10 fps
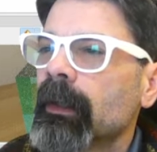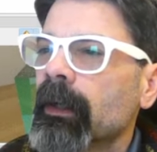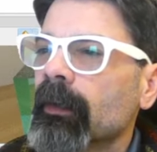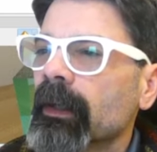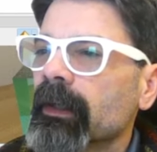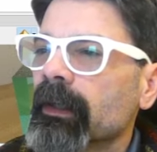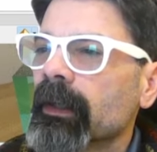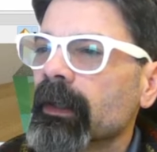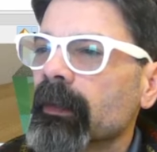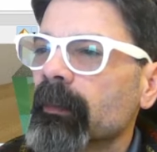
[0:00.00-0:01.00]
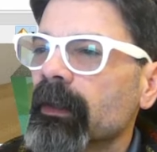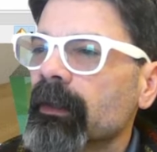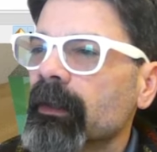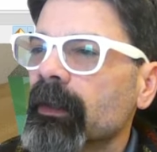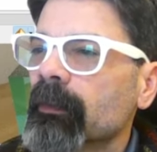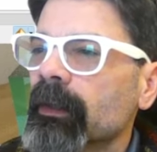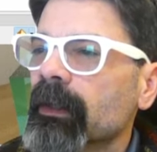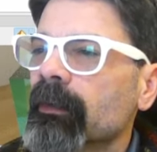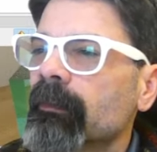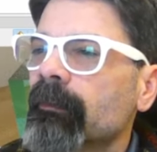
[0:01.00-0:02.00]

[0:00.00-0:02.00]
Oh, I think I got to be, here we go.